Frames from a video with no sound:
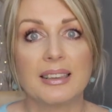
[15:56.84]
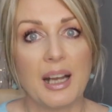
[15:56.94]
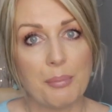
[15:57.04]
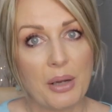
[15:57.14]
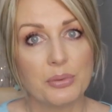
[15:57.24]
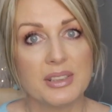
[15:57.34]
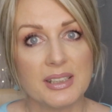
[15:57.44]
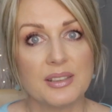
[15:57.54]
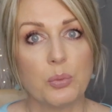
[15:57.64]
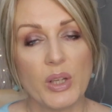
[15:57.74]
come out
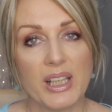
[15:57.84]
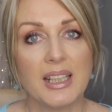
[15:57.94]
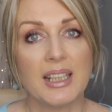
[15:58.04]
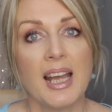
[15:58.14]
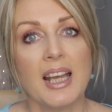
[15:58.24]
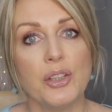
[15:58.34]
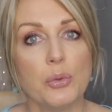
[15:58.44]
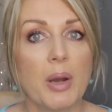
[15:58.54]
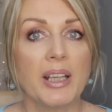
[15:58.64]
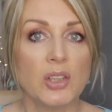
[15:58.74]
this week,
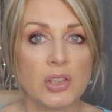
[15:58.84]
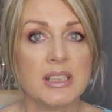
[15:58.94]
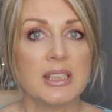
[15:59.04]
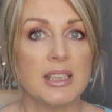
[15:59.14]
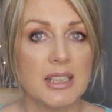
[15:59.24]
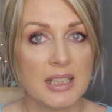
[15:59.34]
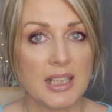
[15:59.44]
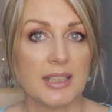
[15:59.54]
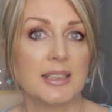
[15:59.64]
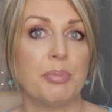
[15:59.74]
you might not see the
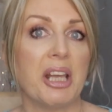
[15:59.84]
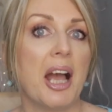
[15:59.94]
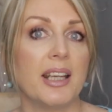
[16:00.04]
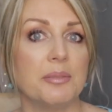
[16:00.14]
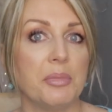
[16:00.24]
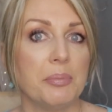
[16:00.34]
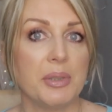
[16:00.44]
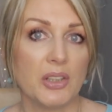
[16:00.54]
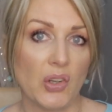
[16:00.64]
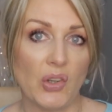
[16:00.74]
things behind me
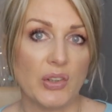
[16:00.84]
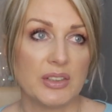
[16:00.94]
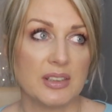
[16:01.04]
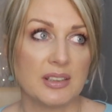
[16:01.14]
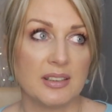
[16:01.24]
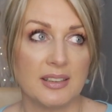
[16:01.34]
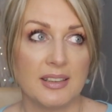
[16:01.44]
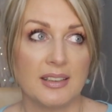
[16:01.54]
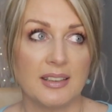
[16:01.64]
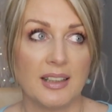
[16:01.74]
because
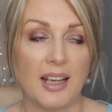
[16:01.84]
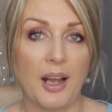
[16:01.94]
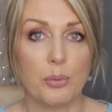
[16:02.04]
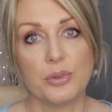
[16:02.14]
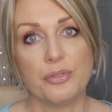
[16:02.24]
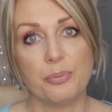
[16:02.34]
I would